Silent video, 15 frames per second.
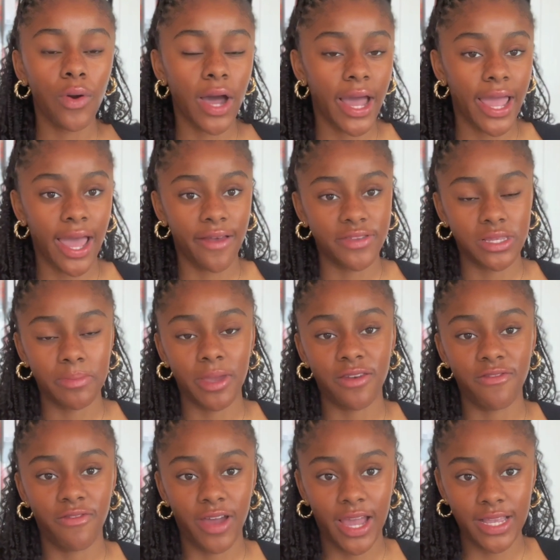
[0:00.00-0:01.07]
I have some
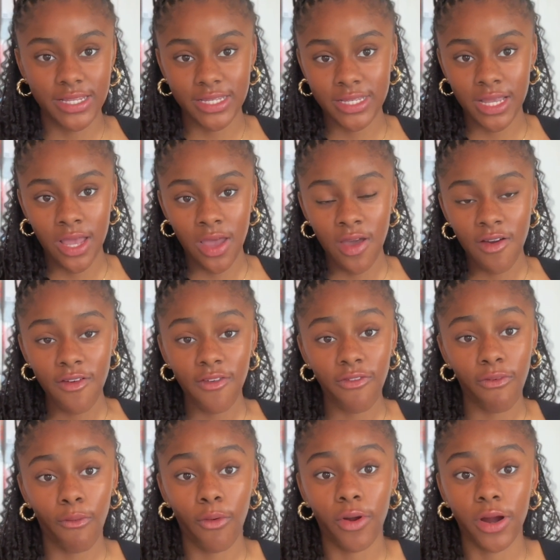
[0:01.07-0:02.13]
advice
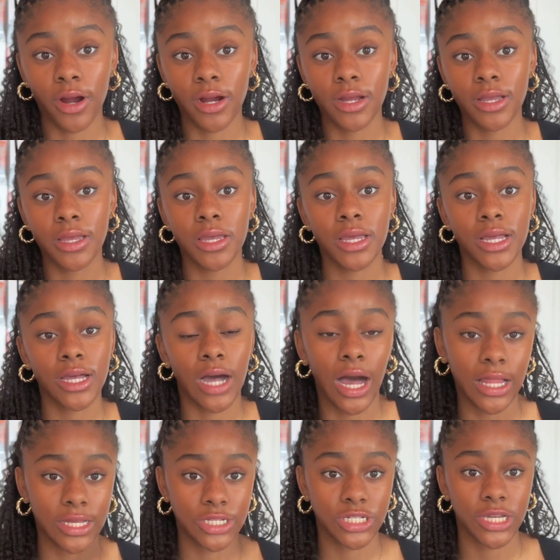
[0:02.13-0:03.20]
for
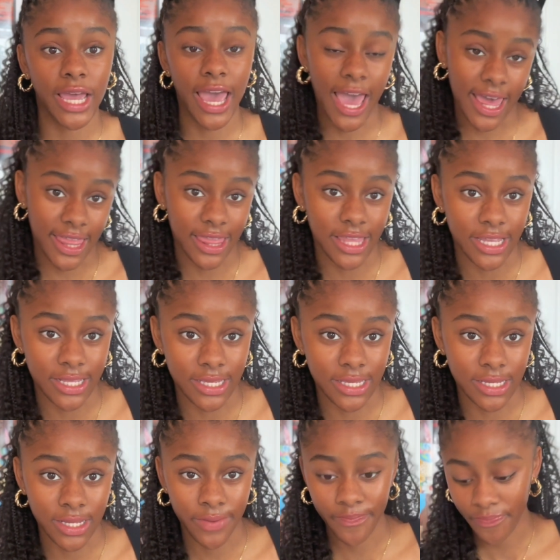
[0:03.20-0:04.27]
college athletes.